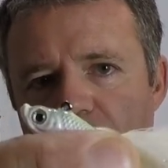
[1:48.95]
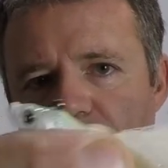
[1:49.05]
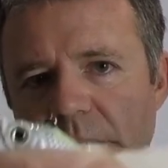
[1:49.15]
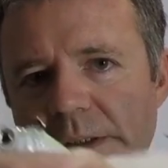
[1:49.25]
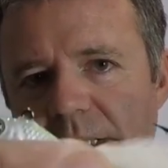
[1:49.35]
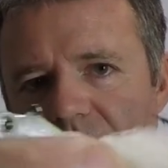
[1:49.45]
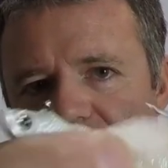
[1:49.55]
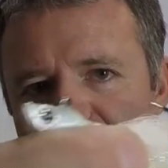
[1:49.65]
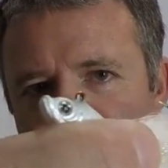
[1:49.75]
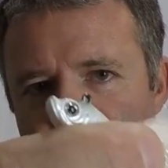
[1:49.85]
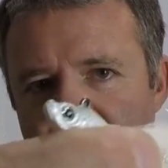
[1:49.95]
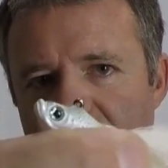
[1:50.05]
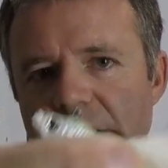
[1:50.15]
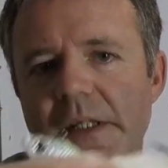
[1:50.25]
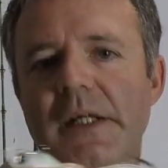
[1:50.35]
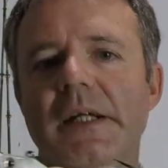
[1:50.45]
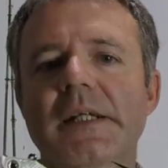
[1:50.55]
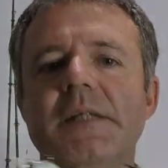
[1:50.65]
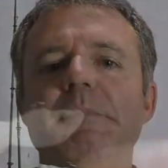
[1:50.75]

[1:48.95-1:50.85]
bucktail jig. This